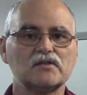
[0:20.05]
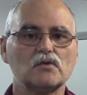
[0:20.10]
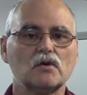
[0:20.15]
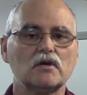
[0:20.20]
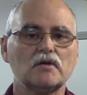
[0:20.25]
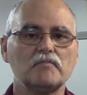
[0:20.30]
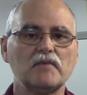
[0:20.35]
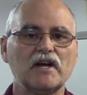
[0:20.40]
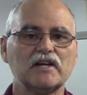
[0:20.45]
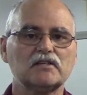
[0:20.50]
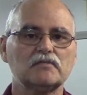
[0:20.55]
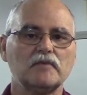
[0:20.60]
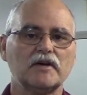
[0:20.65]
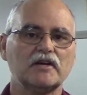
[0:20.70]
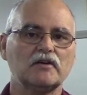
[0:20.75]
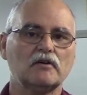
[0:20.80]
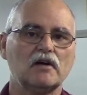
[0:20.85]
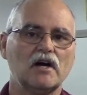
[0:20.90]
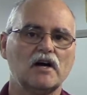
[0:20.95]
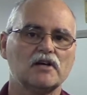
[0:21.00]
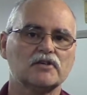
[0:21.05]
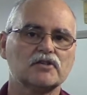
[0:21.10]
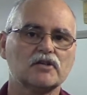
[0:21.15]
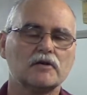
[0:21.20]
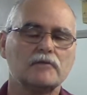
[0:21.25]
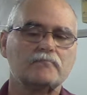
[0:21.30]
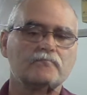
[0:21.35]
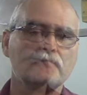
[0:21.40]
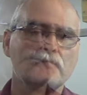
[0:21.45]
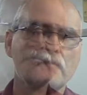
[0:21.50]
welcome back to my garage.
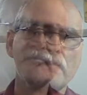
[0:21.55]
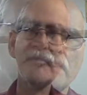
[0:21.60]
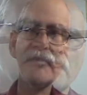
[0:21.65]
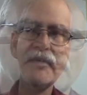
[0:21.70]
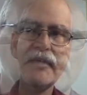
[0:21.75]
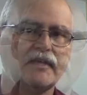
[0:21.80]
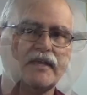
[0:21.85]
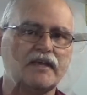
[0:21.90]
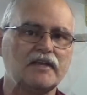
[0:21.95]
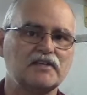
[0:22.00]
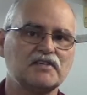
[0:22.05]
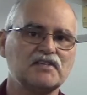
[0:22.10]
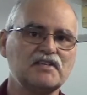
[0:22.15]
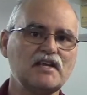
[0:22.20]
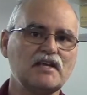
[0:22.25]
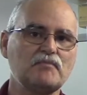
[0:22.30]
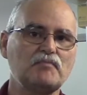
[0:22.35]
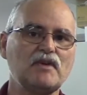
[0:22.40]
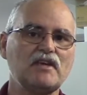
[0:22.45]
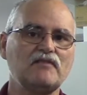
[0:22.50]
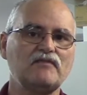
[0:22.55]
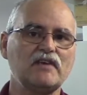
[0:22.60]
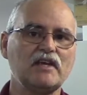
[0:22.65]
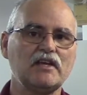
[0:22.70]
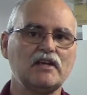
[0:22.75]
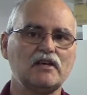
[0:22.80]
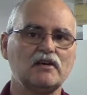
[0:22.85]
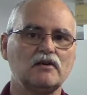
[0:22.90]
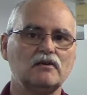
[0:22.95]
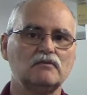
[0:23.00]
In a sneak peek
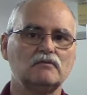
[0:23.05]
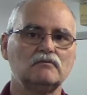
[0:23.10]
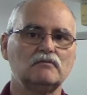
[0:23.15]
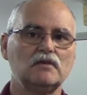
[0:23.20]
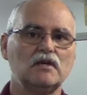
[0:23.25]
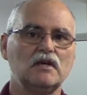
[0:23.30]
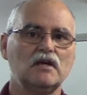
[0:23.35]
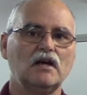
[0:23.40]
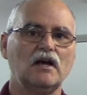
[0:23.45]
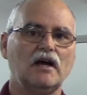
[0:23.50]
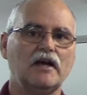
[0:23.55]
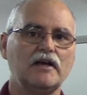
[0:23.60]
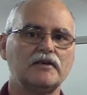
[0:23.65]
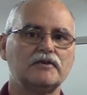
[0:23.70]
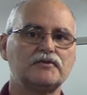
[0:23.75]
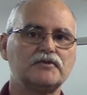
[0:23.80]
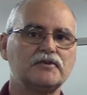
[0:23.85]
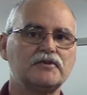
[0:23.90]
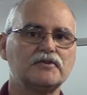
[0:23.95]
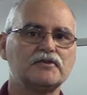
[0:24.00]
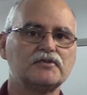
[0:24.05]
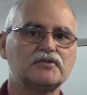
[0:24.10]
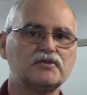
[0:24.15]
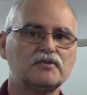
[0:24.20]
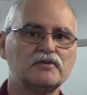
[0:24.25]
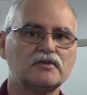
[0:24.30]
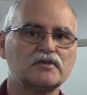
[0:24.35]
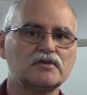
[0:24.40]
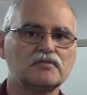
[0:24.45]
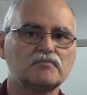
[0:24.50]
video, I introduced you
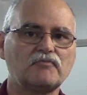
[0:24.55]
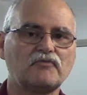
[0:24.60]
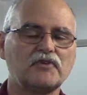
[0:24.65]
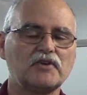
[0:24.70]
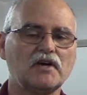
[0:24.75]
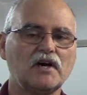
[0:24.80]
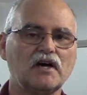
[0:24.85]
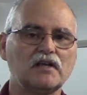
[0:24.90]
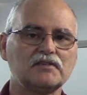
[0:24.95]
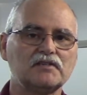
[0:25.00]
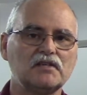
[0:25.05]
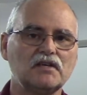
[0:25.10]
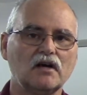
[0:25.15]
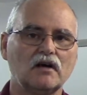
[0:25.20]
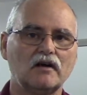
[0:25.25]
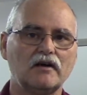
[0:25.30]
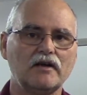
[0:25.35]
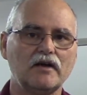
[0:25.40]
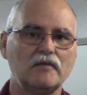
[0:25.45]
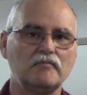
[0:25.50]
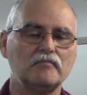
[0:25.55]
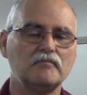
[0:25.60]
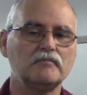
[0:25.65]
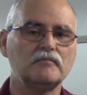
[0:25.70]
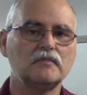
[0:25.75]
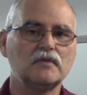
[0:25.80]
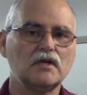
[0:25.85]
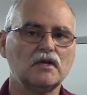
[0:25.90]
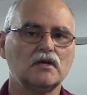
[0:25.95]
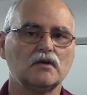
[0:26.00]
this Fadal TRM,
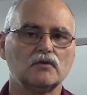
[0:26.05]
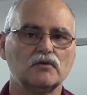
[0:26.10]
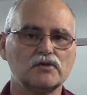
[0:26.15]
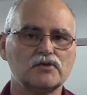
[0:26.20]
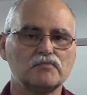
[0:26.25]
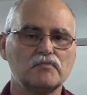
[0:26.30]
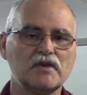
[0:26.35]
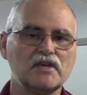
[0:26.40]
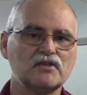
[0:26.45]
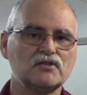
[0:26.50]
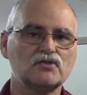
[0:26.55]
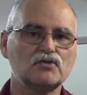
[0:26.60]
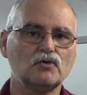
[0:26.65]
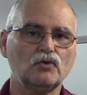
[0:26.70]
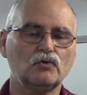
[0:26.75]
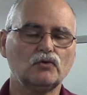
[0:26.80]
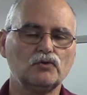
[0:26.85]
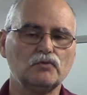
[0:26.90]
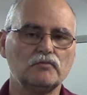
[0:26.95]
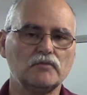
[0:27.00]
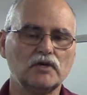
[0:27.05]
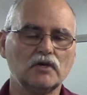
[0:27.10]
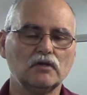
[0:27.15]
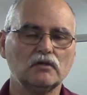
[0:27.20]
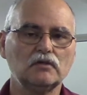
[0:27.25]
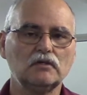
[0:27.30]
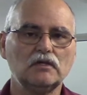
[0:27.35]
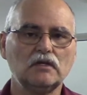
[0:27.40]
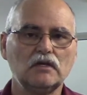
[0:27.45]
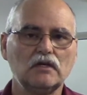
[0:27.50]
which means tool room mill,
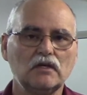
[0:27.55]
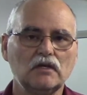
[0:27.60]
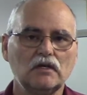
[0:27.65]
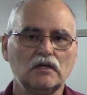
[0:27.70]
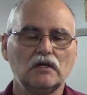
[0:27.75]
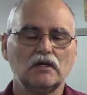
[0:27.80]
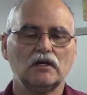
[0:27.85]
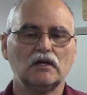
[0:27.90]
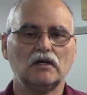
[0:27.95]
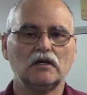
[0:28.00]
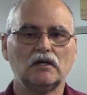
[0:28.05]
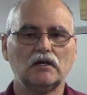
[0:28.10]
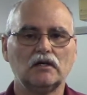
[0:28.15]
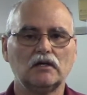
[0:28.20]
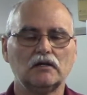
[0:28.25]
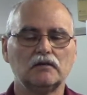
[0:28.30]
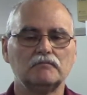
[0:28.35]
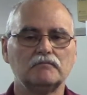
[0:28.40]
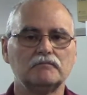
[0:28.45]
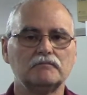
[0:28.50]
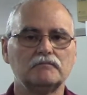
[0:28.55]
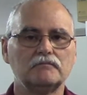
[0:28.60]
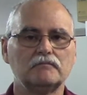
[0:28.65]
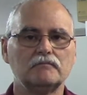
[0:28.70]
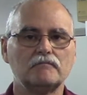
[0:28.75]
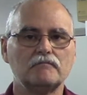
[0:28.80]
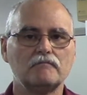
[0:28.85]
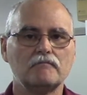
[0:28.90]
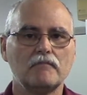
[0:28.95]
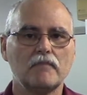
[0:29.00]
uh,
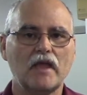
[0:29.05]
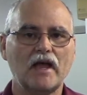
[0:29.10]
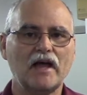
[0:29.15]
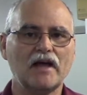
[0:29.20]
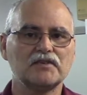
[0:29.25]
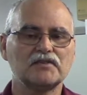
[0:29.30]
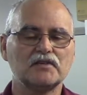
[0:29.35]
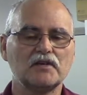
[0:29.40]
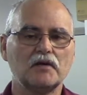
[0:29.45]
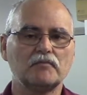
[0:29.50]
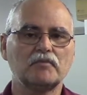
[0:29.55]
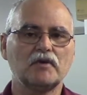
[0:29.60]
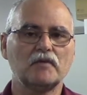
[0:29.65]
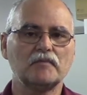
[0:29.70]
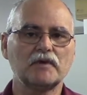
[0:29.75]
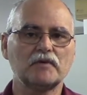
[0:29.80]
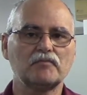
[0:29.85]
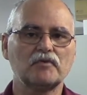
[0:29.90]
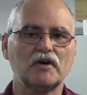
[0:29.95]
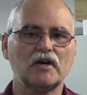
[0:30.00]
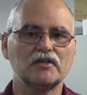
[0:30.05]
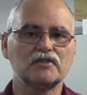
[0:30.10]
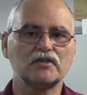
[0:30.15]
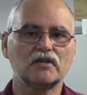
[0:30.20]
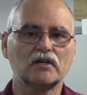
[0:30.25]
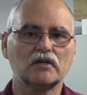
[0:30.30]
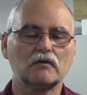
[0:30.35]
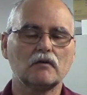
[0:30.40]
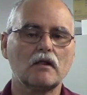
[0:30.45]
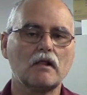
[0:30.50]
as an upcoming project.